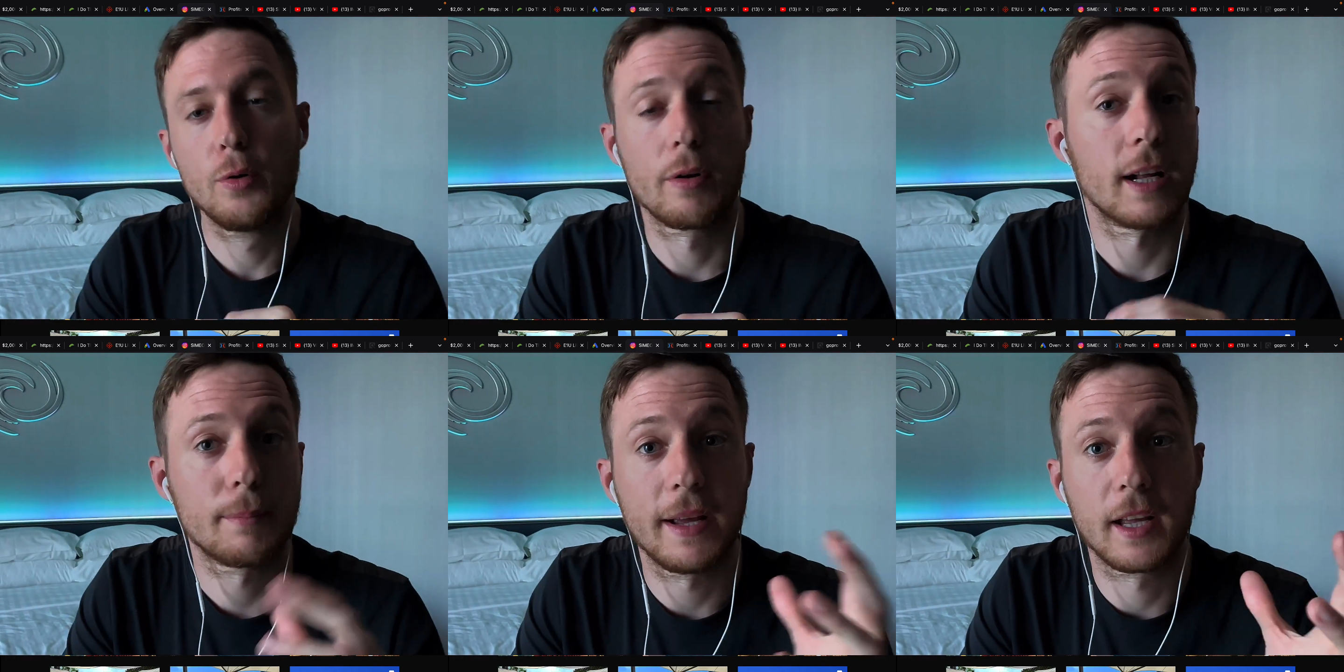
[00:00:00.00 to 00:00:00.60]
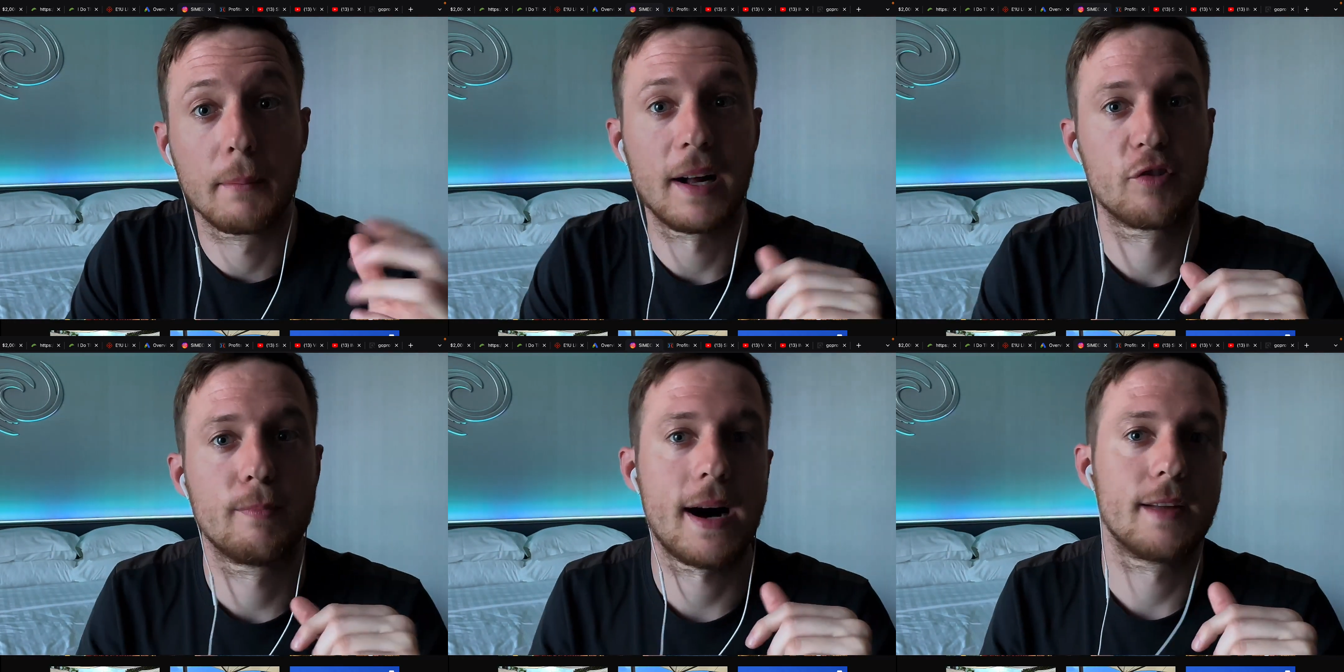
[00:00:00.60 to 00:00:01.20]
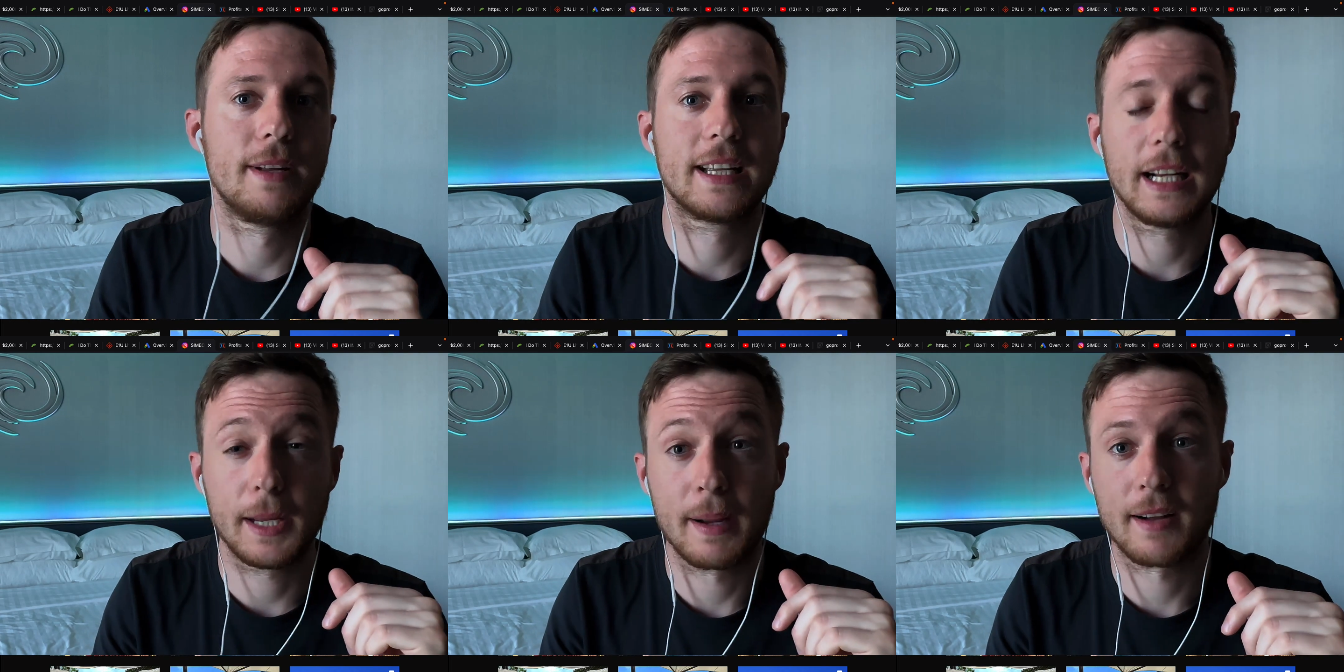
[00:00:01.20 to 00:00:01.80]
you are not making much money with
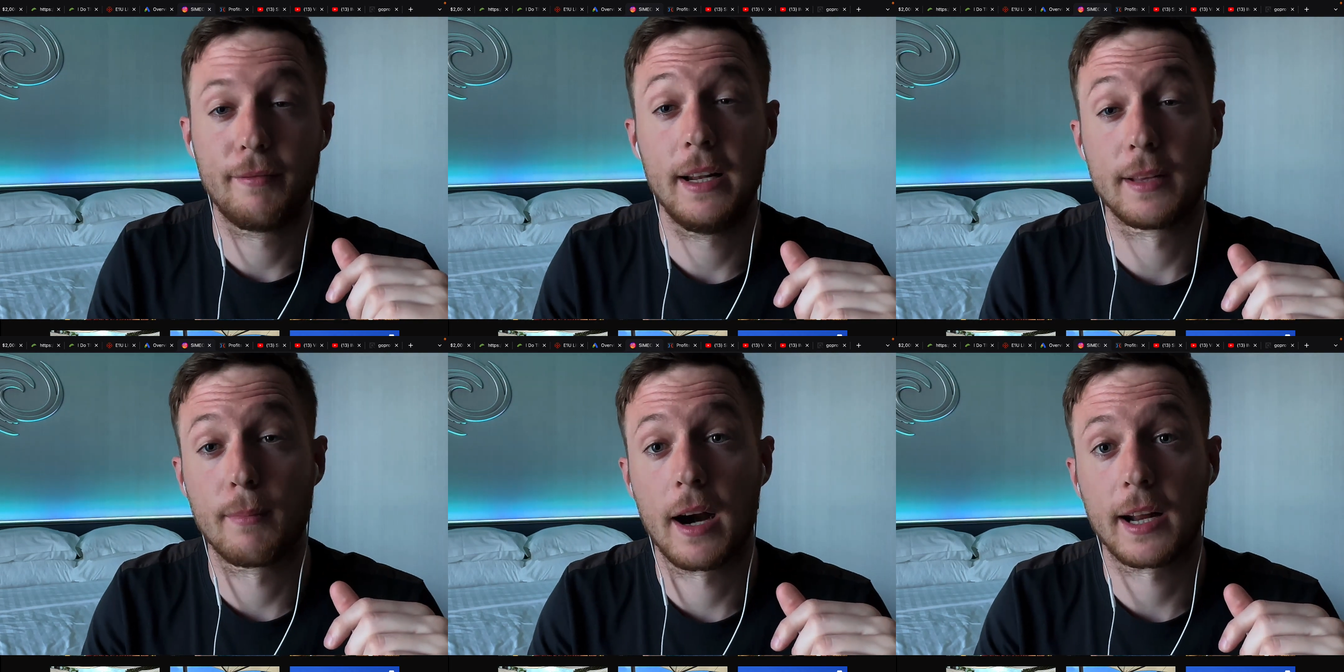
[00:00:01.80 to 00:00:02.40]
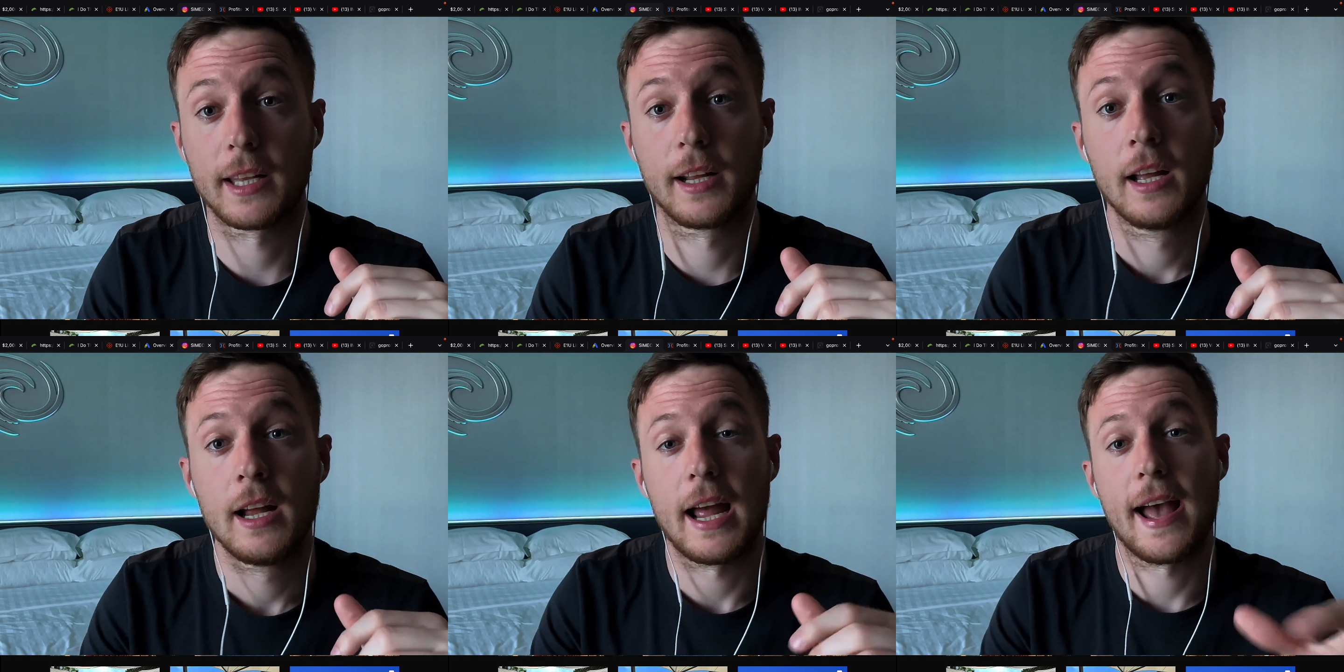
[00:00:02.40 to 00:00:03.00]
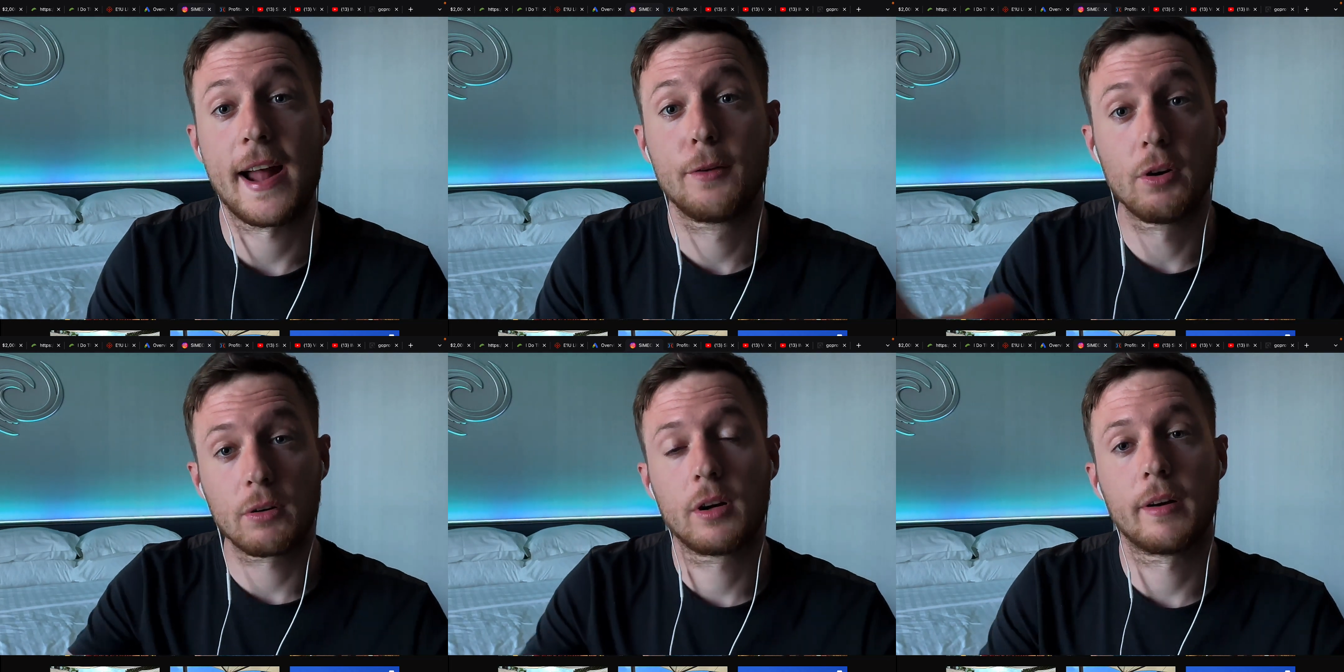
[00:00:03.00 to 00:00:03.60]
ClickBank affiliate marketing and
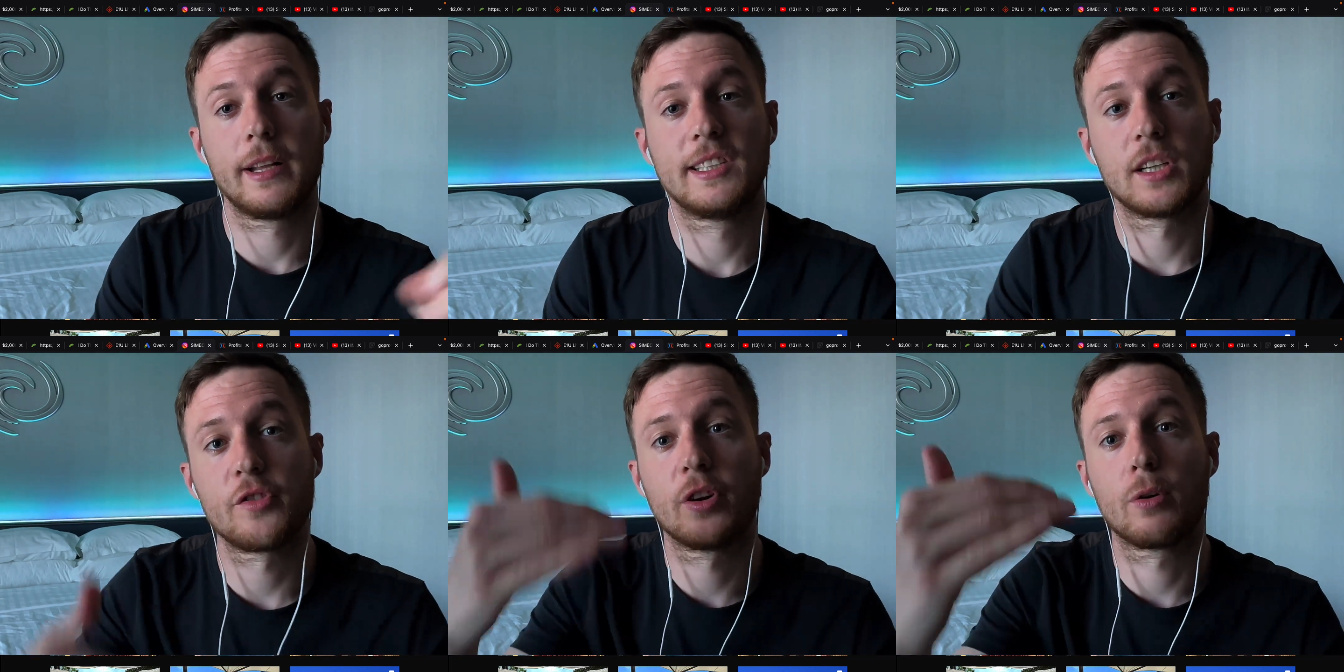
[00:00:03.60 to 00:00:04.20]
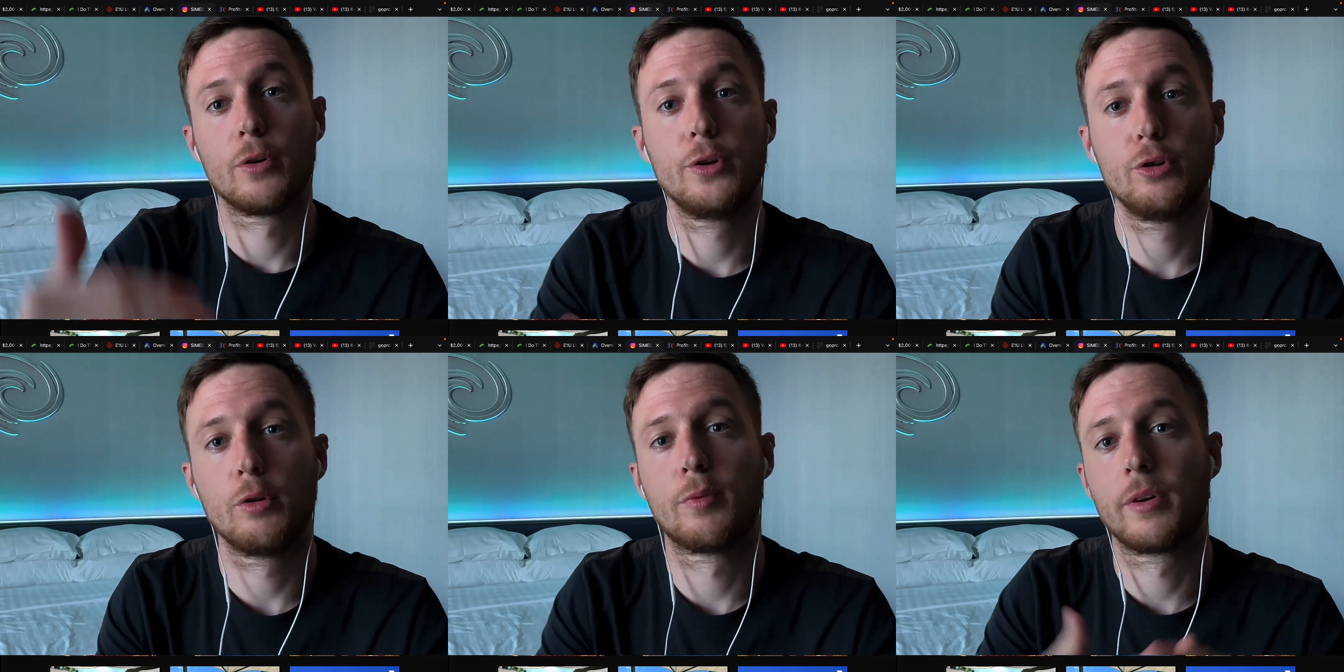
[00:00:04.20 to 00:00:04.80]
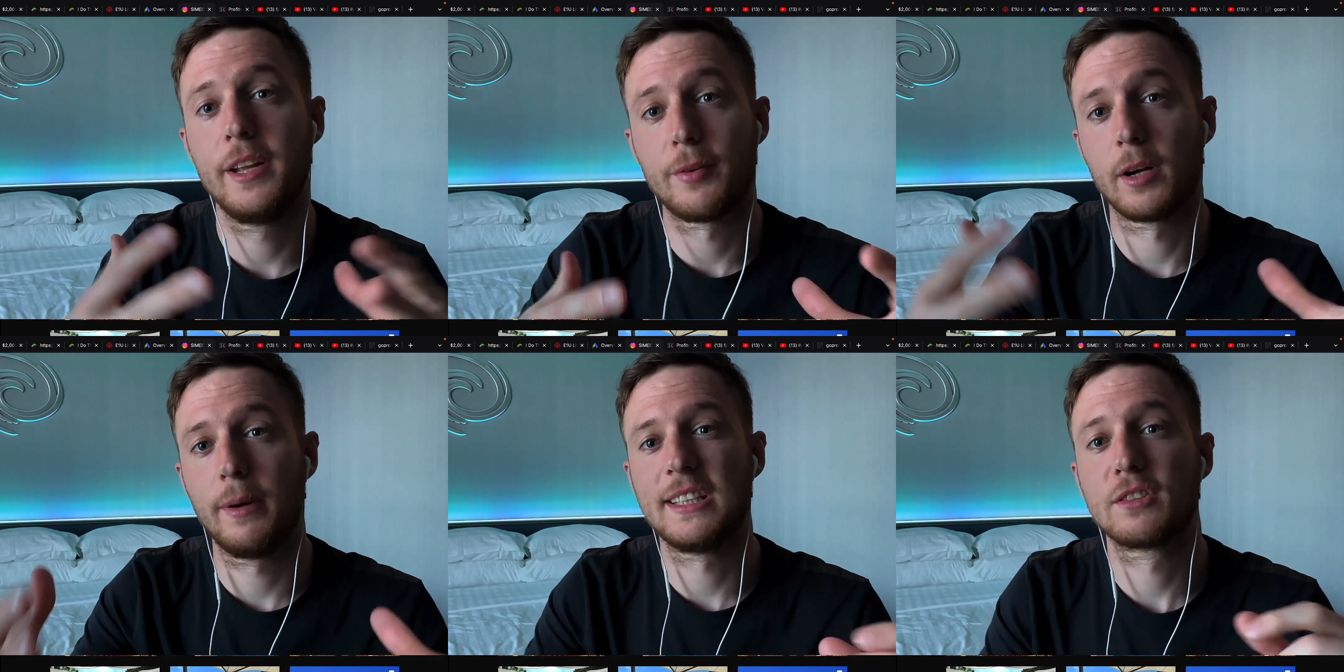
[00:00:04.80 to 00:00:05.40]
you're currently searching on YouTube for
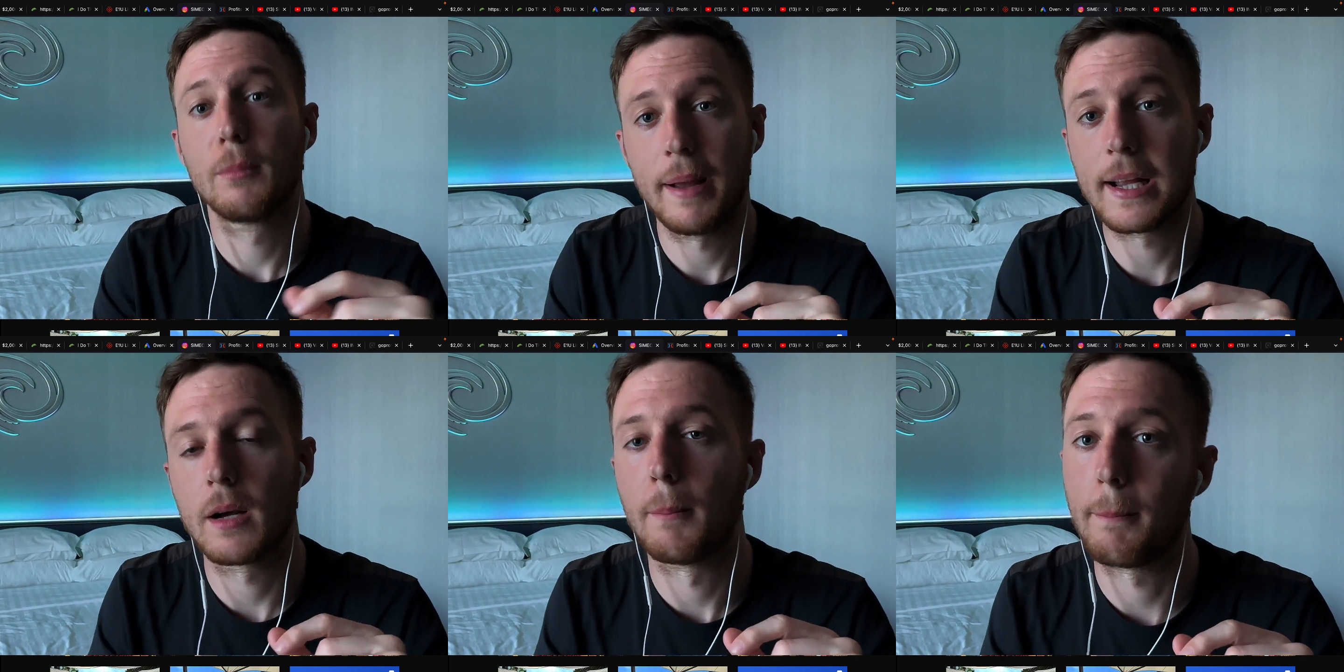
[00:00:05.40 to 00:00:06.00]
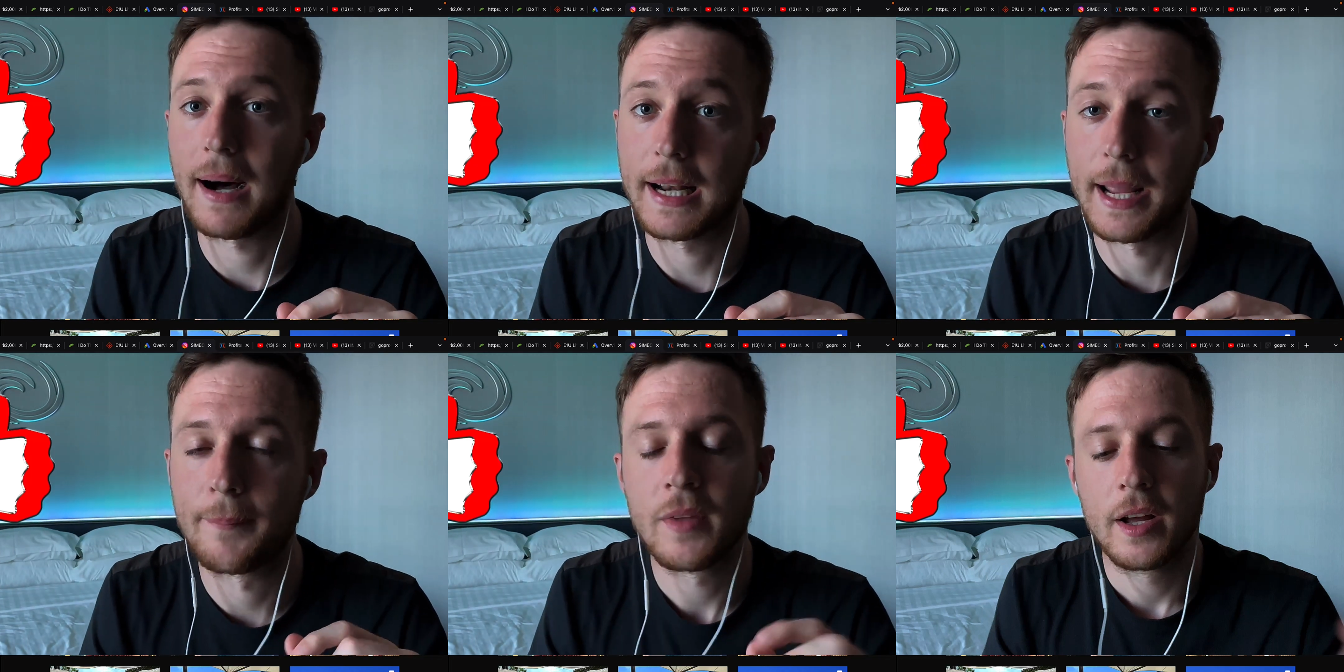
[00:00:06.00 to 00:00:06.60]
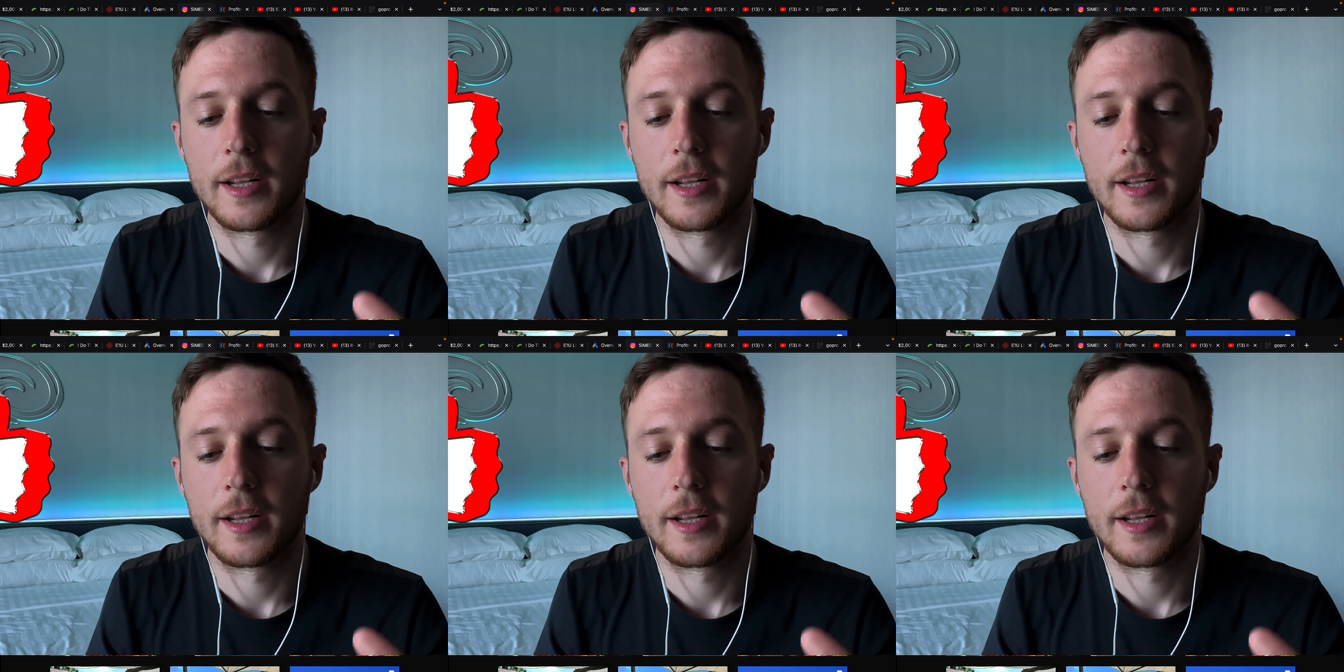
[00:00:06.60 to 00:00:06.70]
different ways to make money.